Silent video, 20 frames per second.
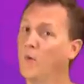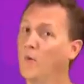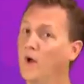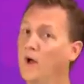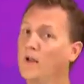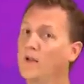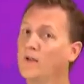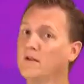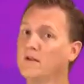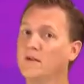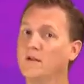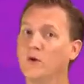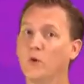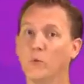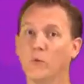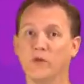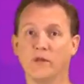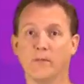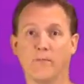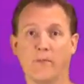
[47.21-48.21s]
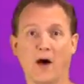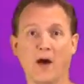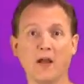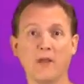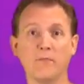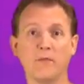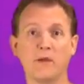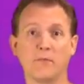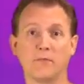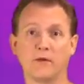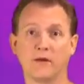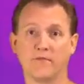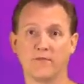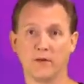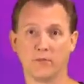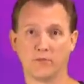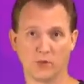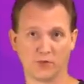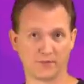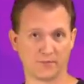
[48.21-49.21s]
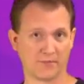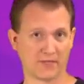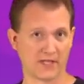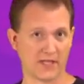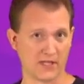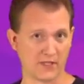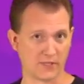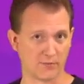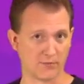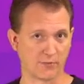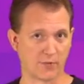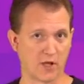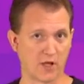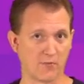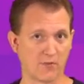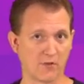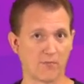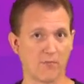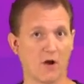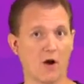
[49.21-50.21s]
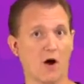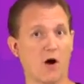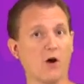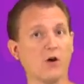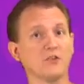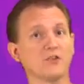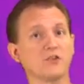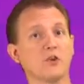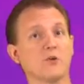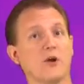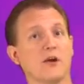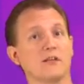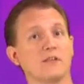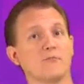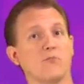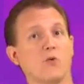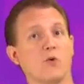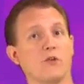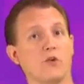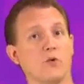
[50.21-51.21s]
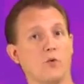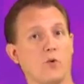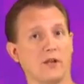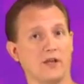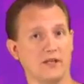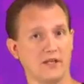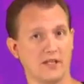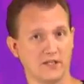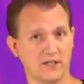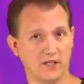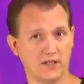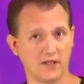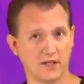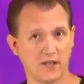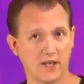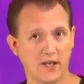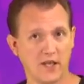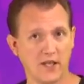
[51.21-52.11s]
Well, when the bottom number of your multiplication problem also has more than one digit,